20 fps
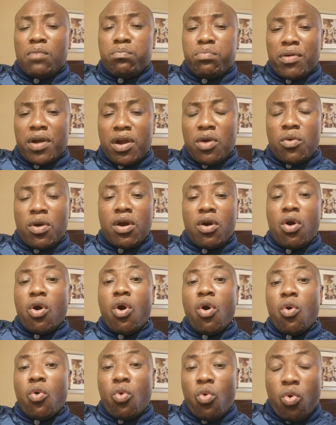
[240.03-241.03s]
power
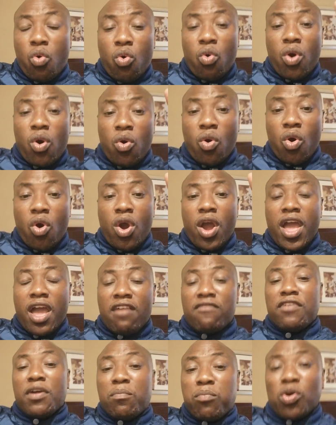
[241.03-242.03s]
or who
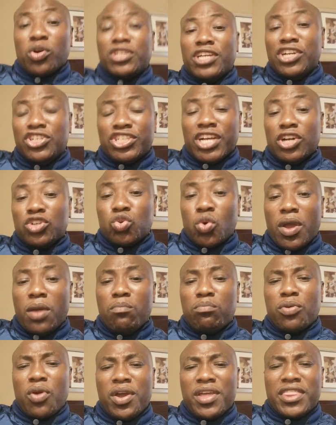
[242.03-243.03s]
have a potential to
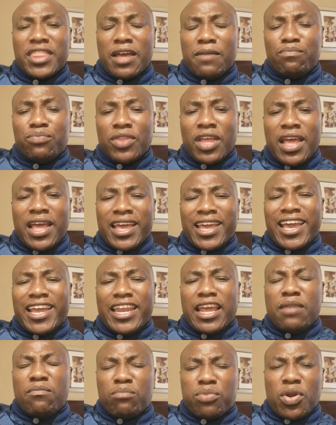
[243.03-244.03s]
employ them
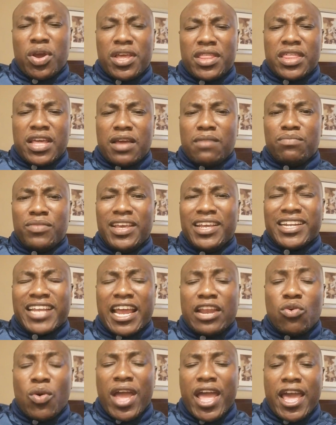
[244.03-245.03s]
can employ them. It
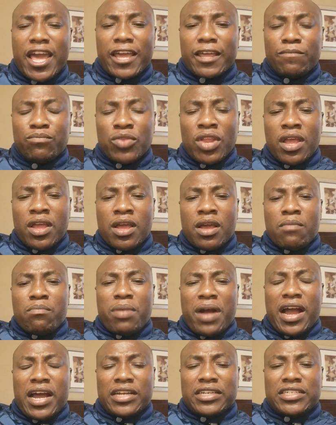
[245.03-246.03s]
can work.
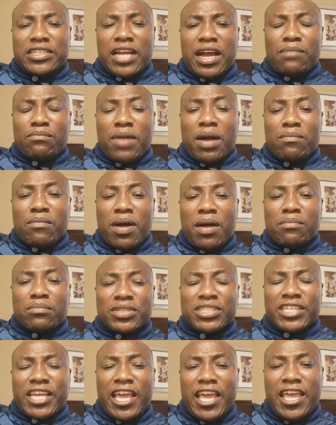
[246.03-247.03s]
But I'm, I'm, I'm
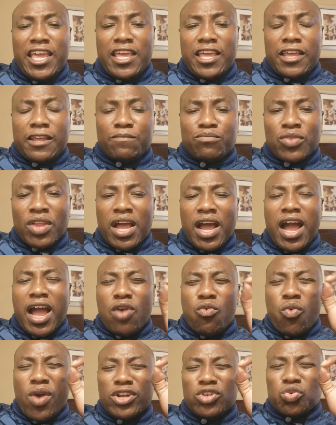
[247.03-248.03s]
saying, I
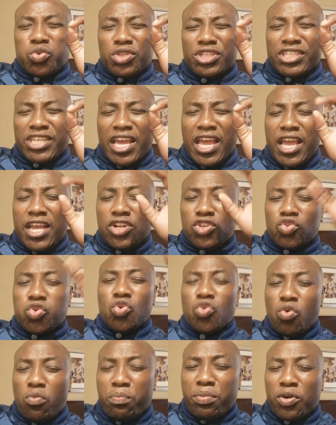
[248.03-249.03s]
want to say to
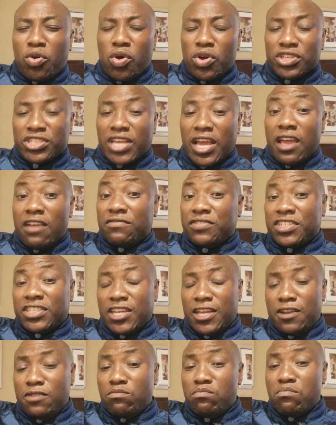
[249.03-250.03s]
you because I have
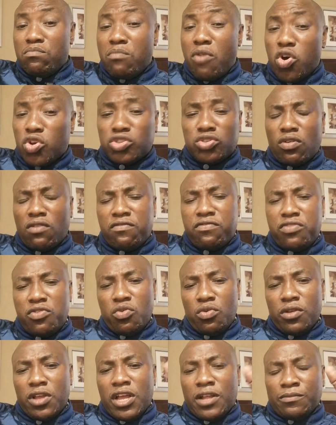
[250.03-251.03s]
seen most of
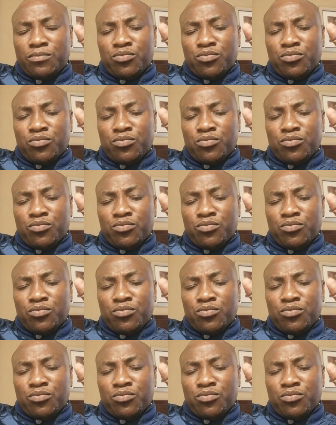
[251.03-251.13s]
you